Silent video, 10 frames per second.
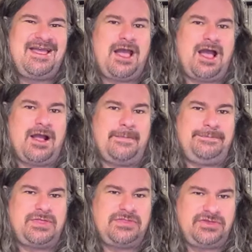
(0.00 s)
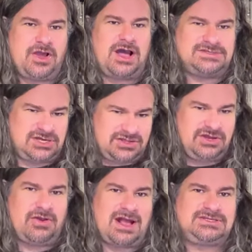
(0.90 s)
um, the odds are that
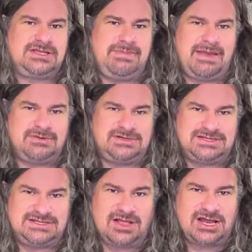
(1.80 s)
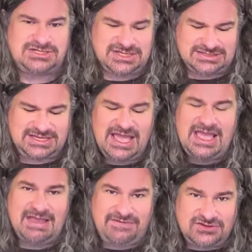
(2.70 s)
you'll actually be able to dislodge this.
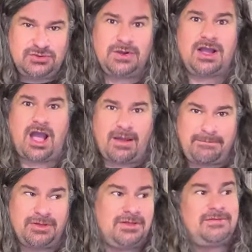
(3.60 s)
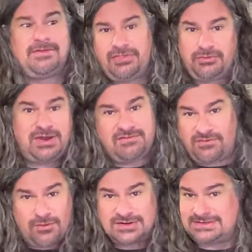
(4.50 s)
If you do a couple, three,
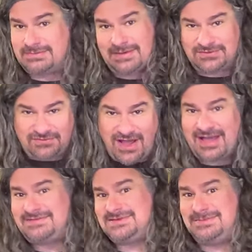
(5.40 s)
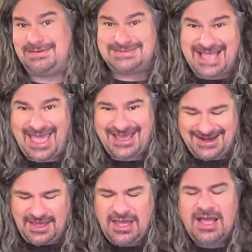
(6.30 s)
four, sometimes five, sometimes
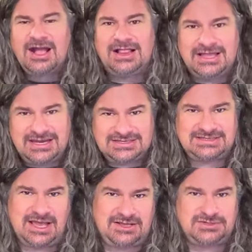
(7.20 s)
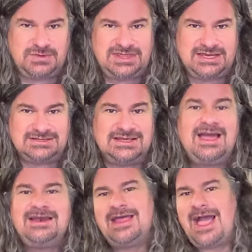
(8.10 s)
10 cleaning cycles with this.
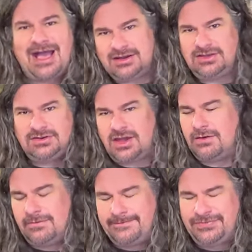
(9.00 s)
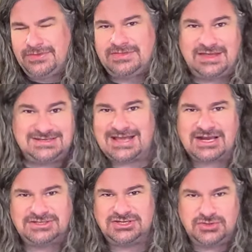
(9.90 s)
Now, how do you know that it's
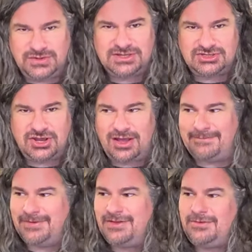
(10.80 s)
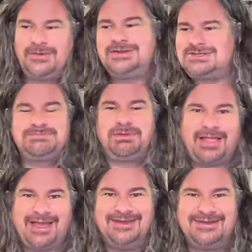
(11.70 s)
actually doing the job? Well, you just
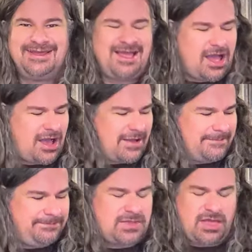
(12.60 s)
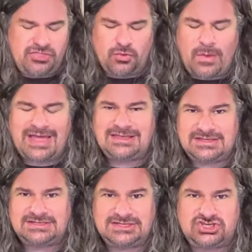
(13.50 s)
play it. Um, the way that
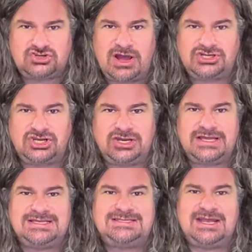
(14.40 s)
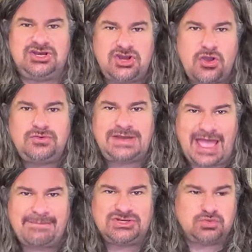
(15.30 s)
this is structured is that no
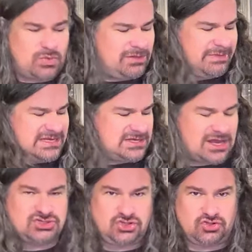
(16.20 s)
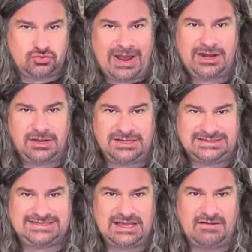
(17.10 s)
damage will be done to the record
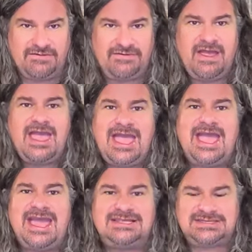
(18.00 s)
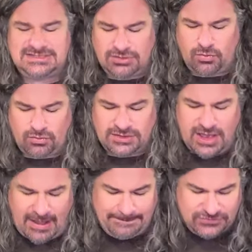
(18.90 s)
itself. It's
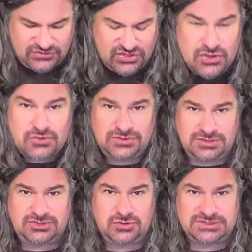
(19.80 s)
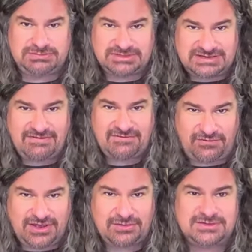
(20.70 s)
um, tuned to a specific
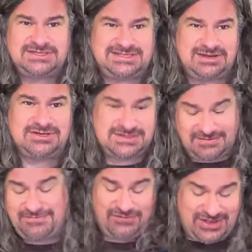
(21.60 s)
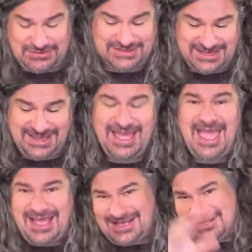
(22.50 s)
frequ series frequency,
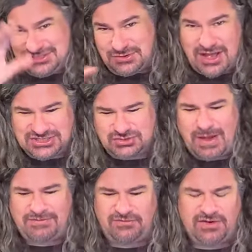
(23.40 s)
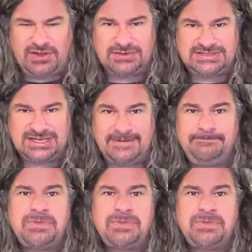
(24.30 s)
a, a swept frequency,